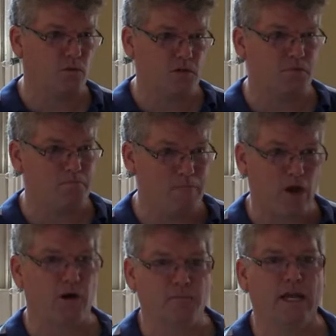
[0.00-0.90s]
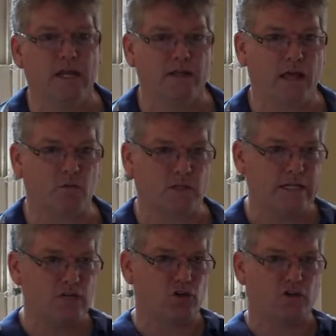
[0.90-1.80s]
was married men. They were
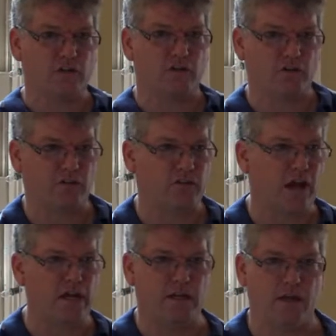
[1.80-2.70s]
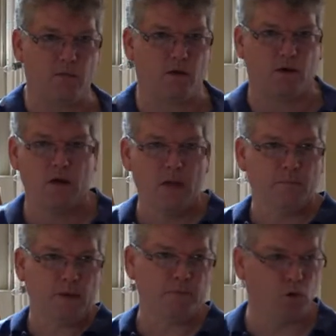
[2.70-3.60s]
leaders in their society, they were
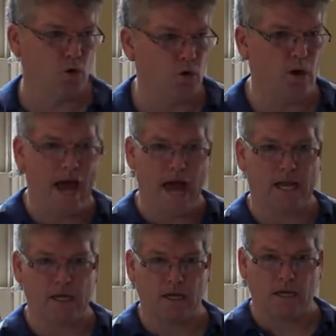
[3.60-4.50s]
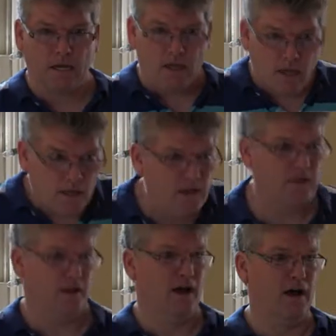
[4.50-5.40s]
people who had
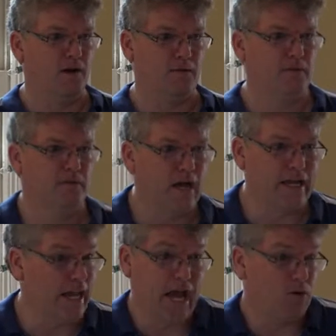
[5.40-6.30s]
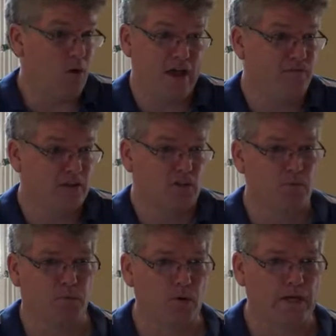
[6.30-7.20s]
uh, he had a wife at
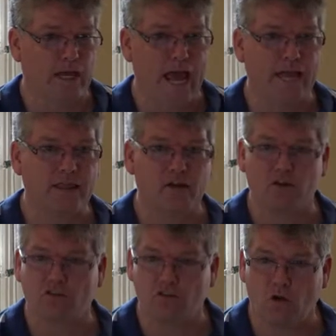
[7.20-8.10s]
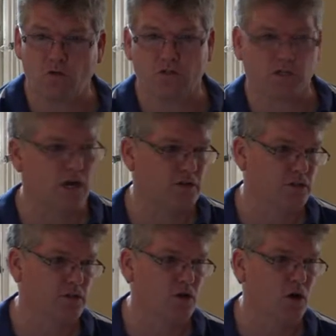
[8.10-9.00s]
some point, and there is no
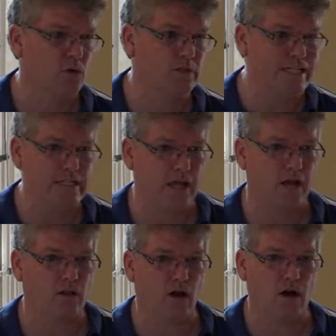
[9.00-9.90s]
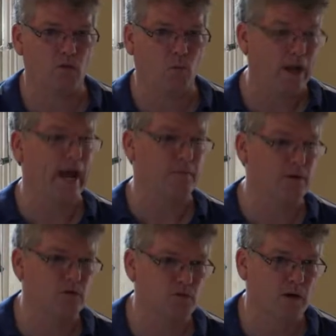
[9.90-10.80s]
discussion, no detail on what
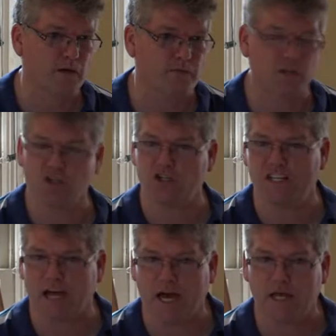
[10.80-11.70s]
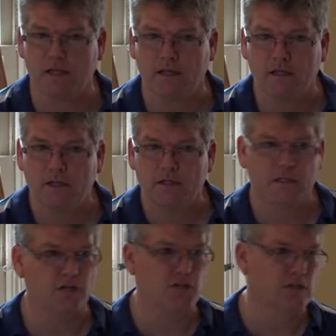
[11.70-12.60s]
happened to his wife. Did she die?
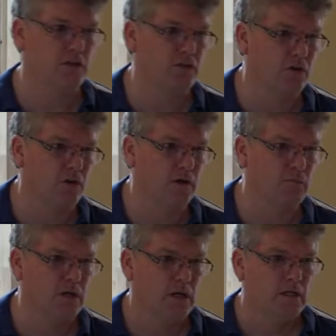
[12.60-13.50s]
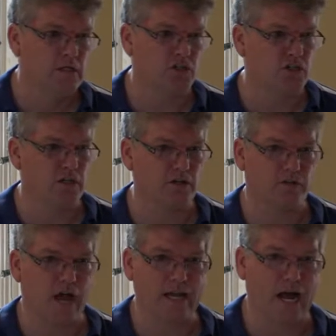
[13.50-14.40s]
Did she desert him? Did she
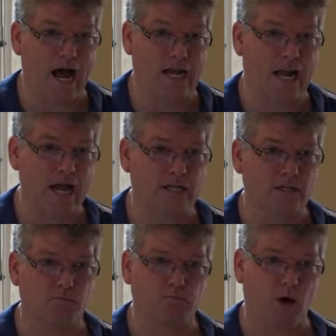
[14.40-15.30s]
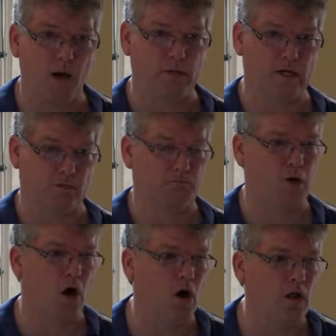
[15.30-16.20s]
decide, I liked prominent
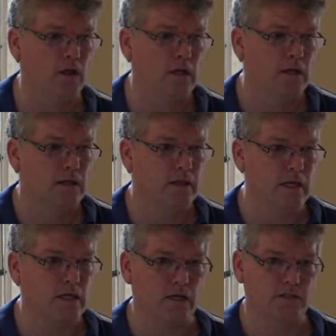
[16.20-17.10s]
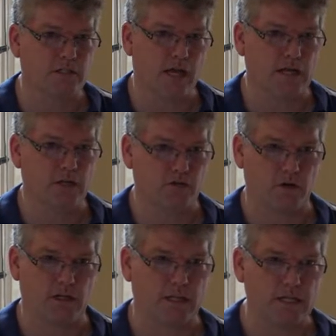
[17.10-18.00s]
Paul, the
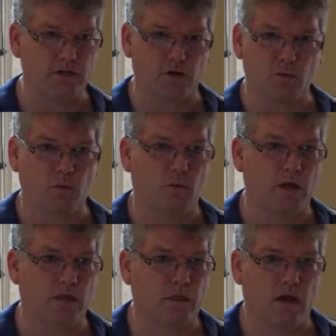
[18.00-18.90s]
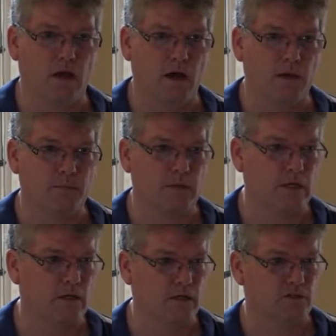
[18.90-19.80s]
Sanhedrin leader with uh,
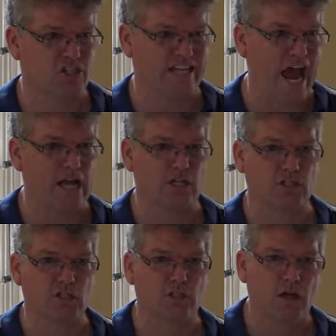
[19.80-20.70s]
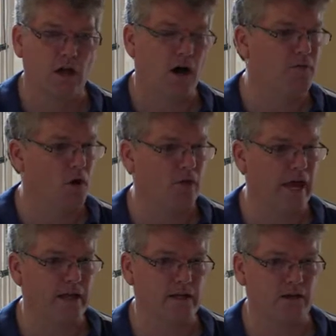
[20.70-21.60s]
the status of all
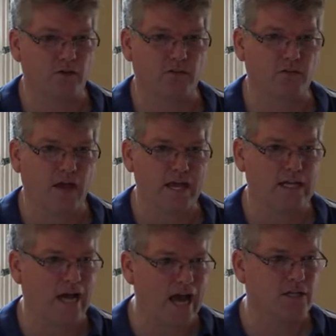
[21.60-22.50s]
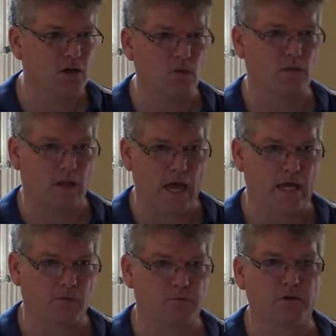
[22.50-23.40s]
that in our society? I don't
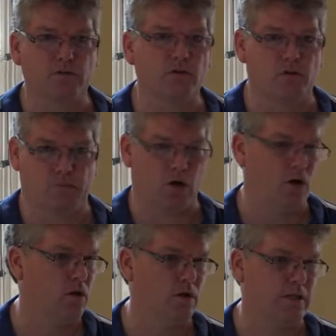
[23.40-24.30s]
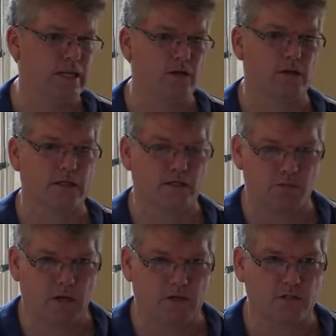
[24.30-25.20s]
like prisoner Paul nearly
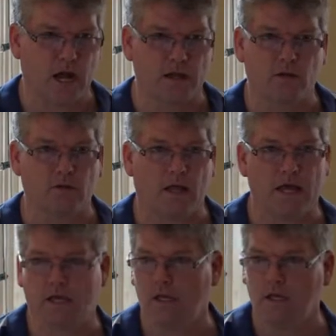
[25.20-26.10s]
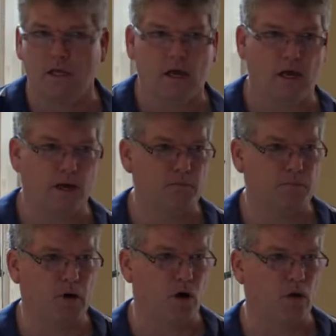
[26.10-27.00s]
as much. I don't like uh,
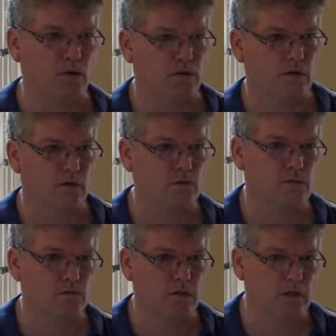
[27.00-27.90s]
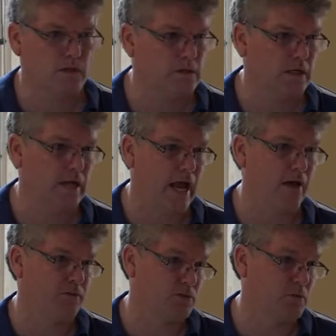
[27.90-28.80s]
Paul who didn't
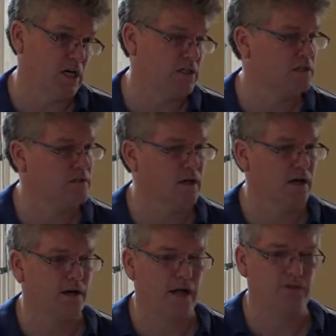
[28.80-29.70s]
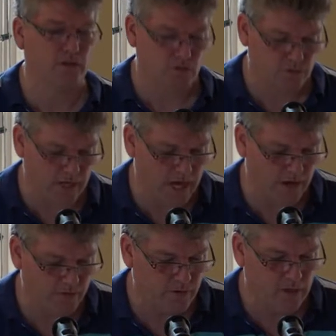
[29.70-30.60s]
have as much uh, as he used to
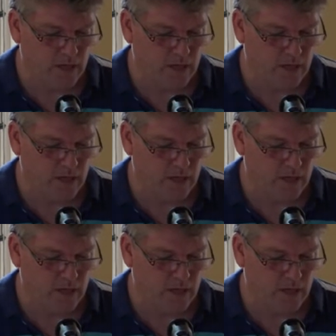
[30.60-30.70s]
have.